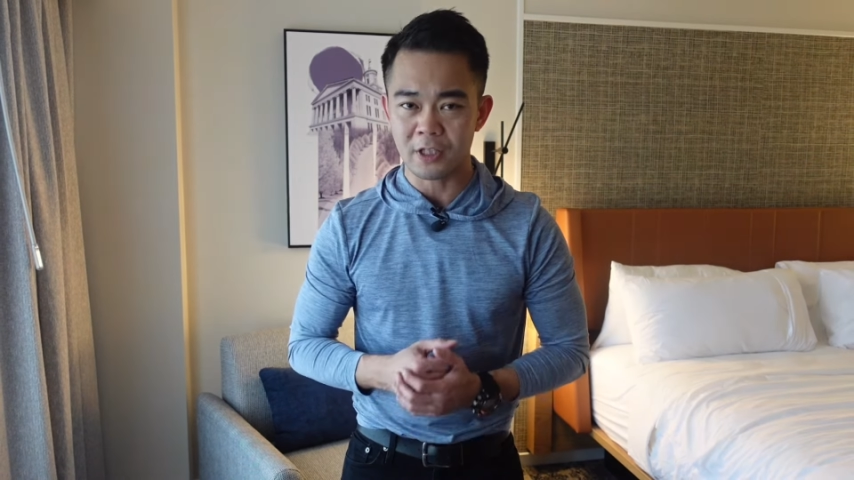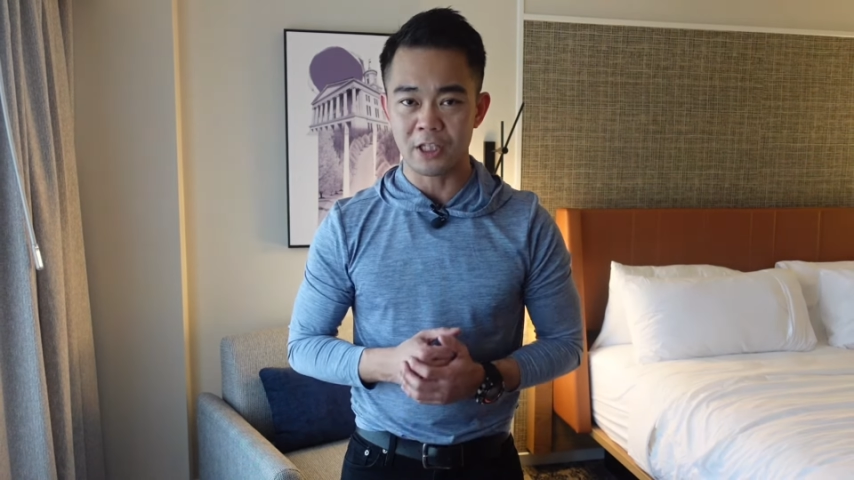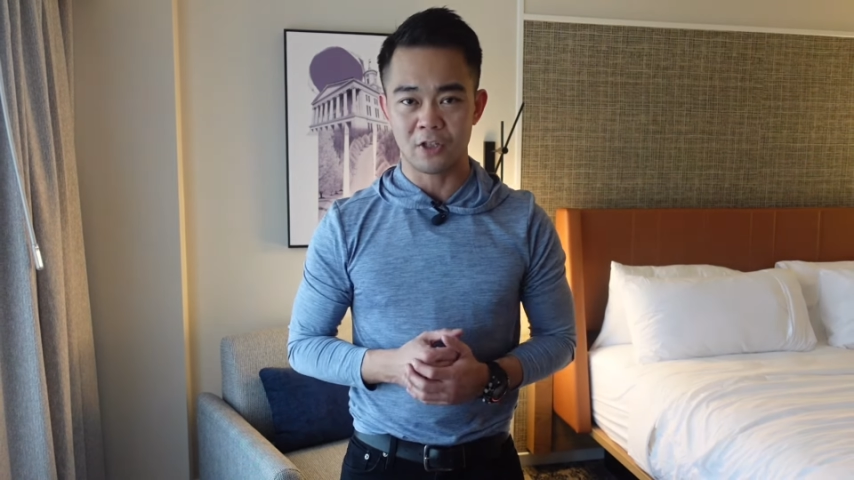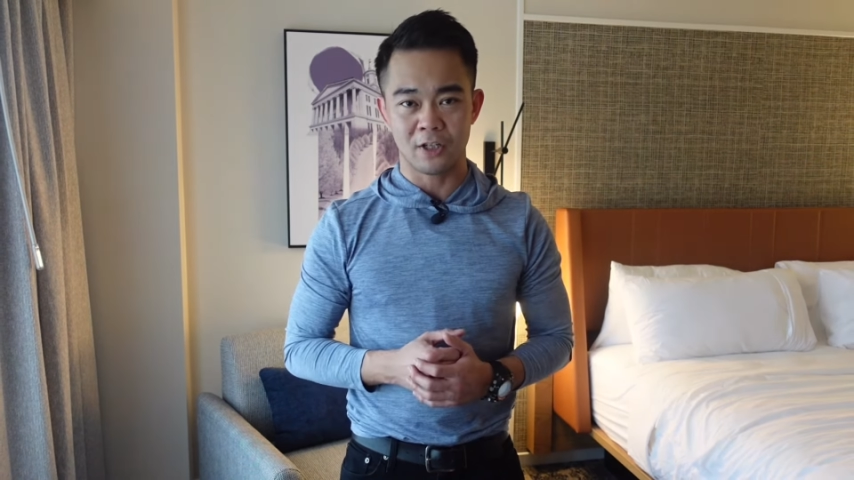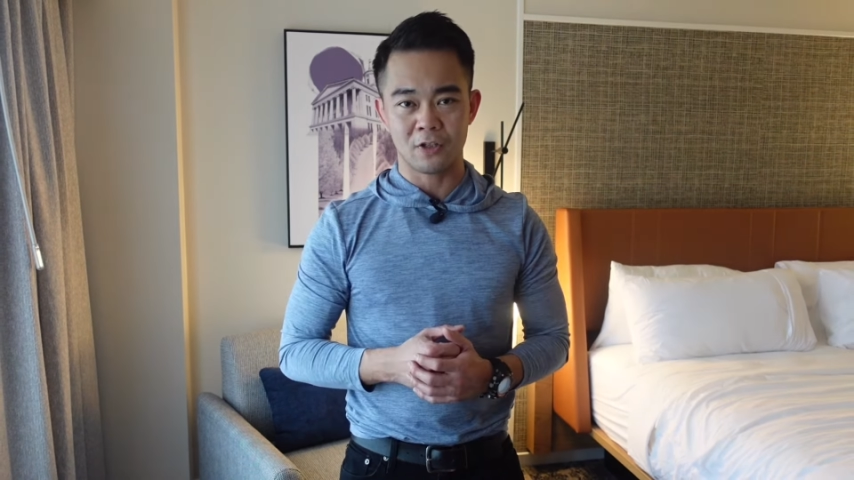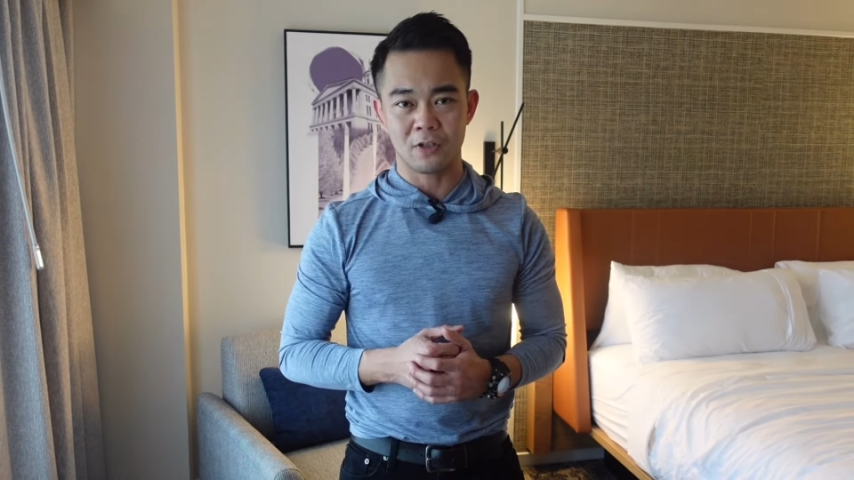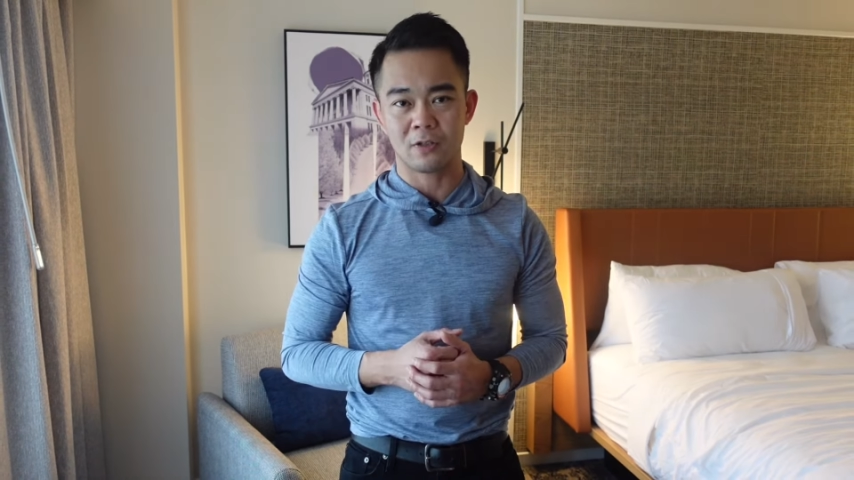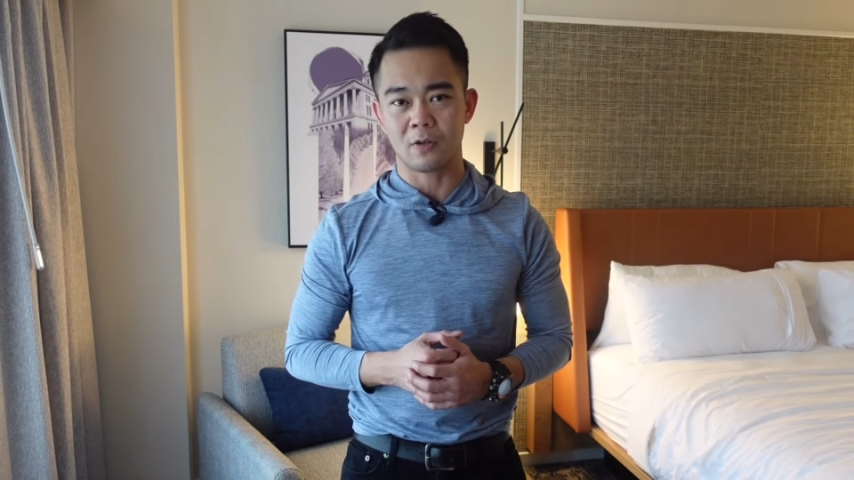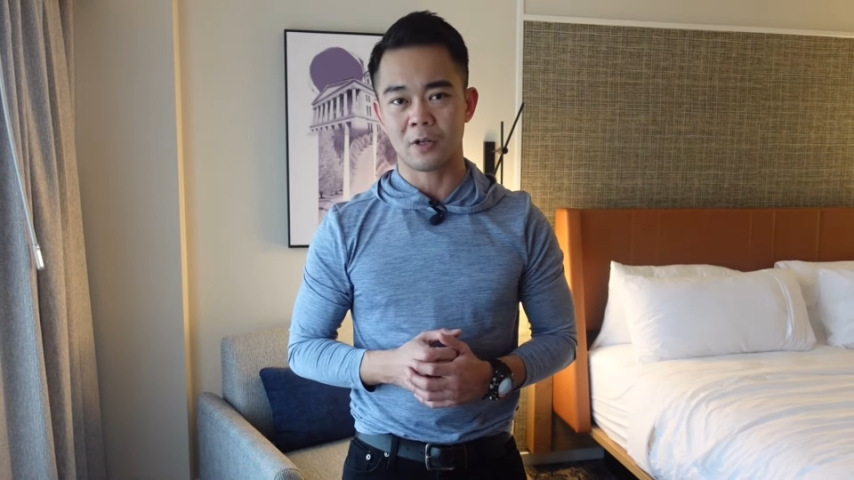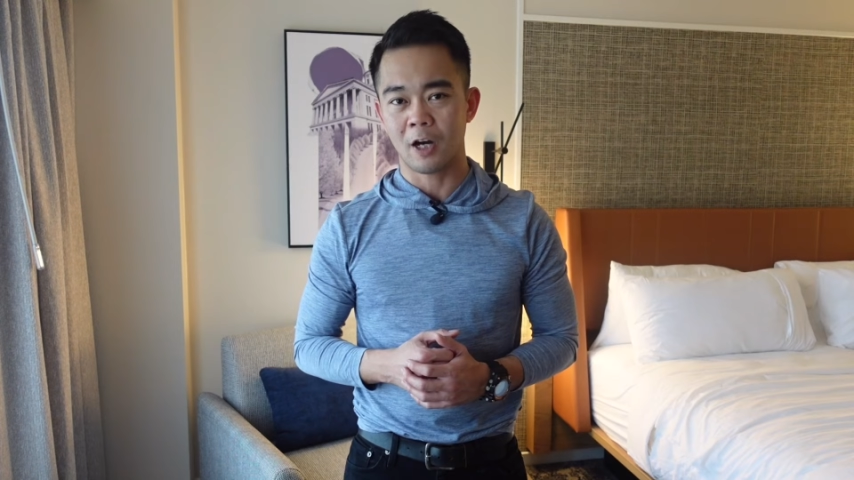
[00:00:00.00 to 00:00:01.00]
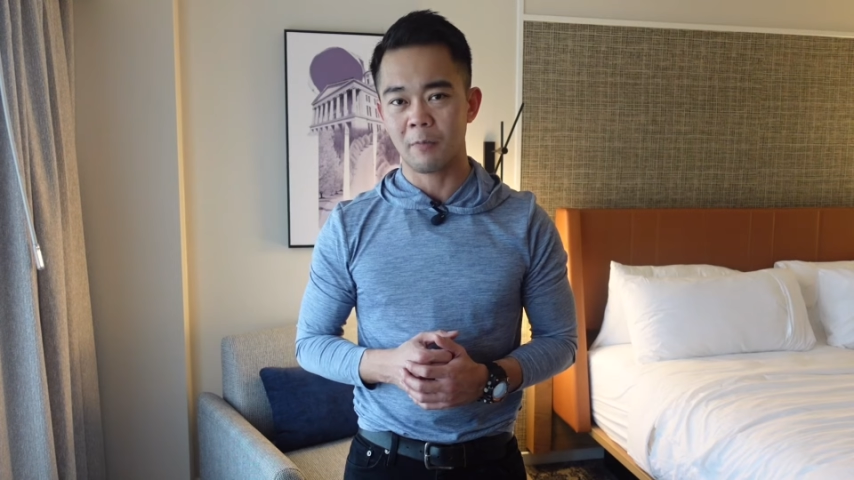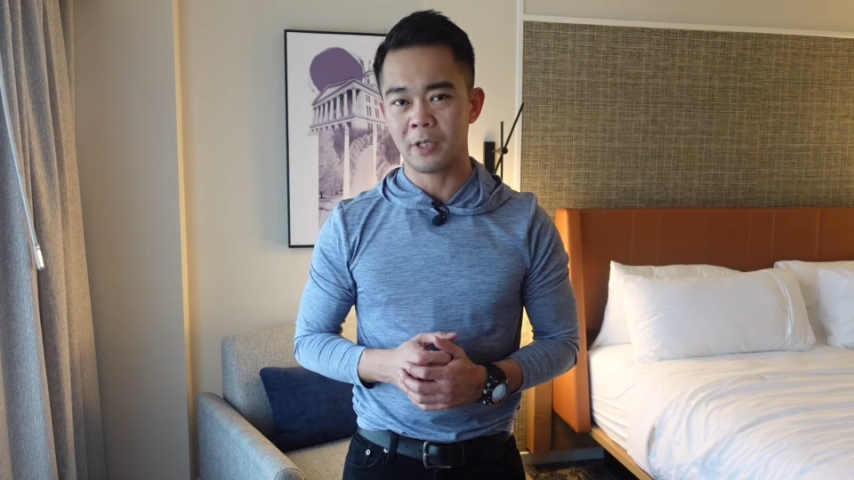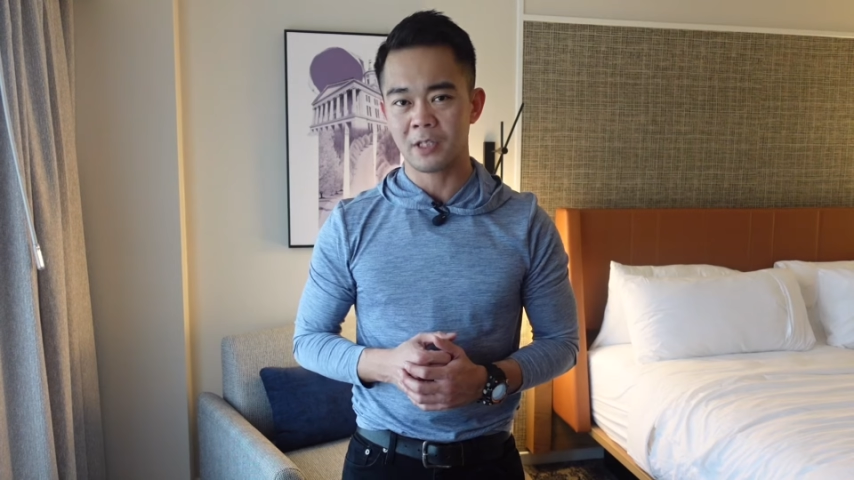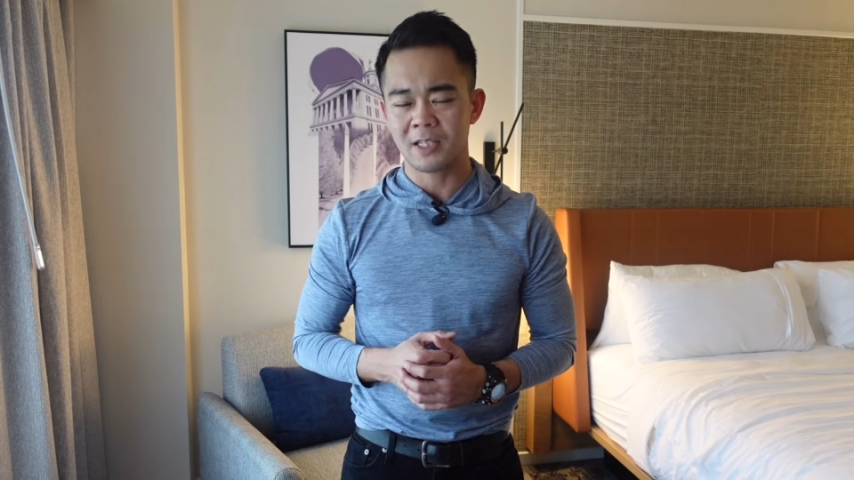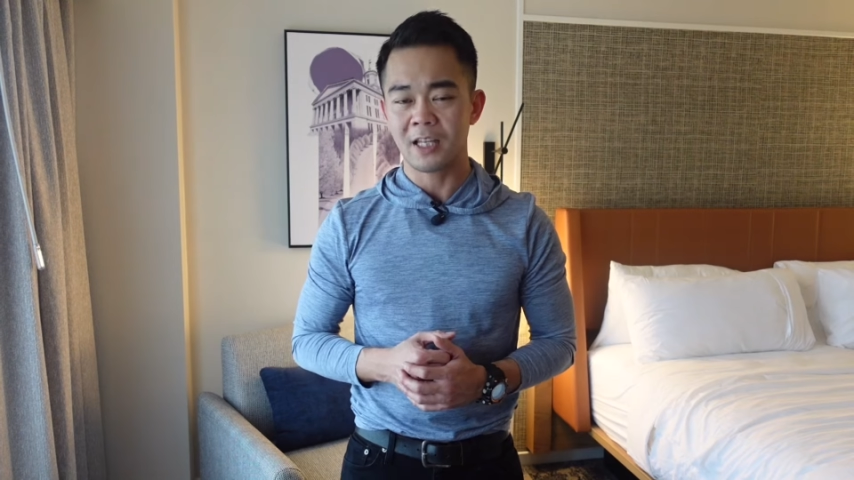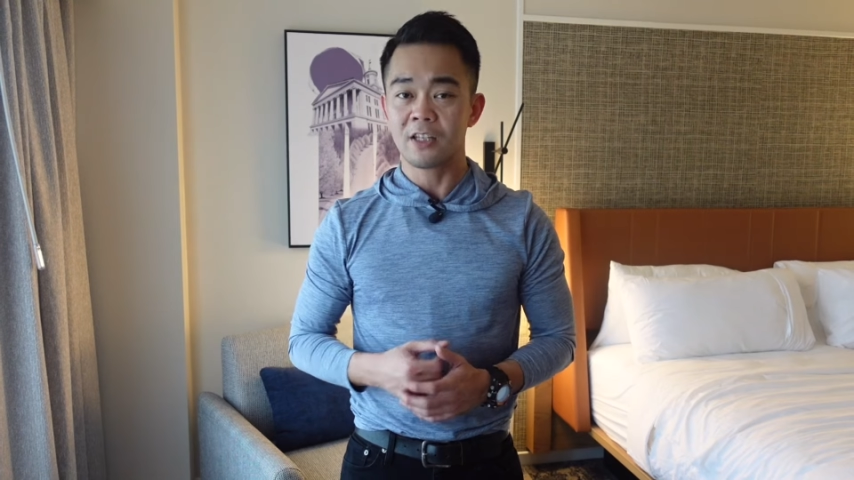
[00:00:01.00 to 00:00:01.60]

suggestions, or comments,